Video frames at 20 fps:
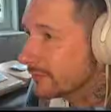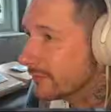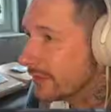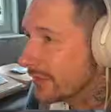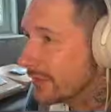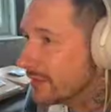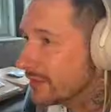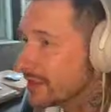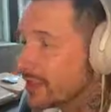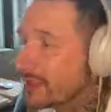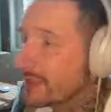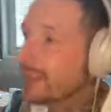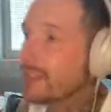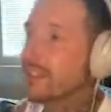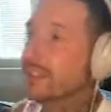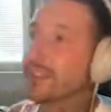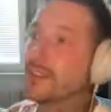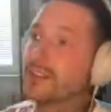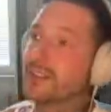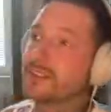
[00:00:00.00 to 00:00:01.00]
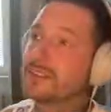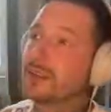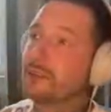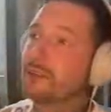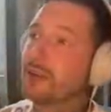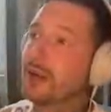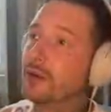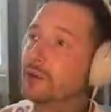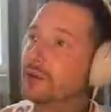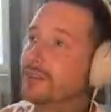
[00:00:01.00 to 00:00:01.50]
And as you can see, there is some
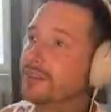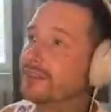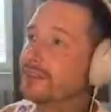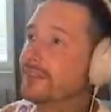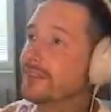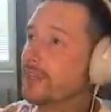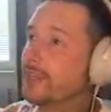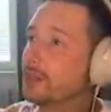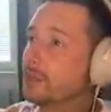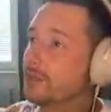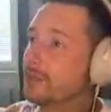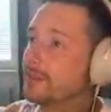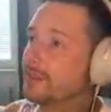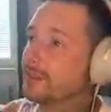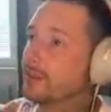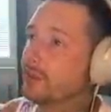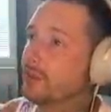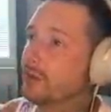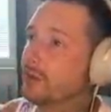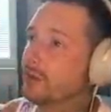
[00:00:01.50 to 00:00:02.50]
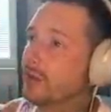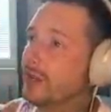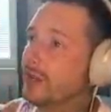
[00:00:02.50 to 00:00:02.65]
mountains here with snow,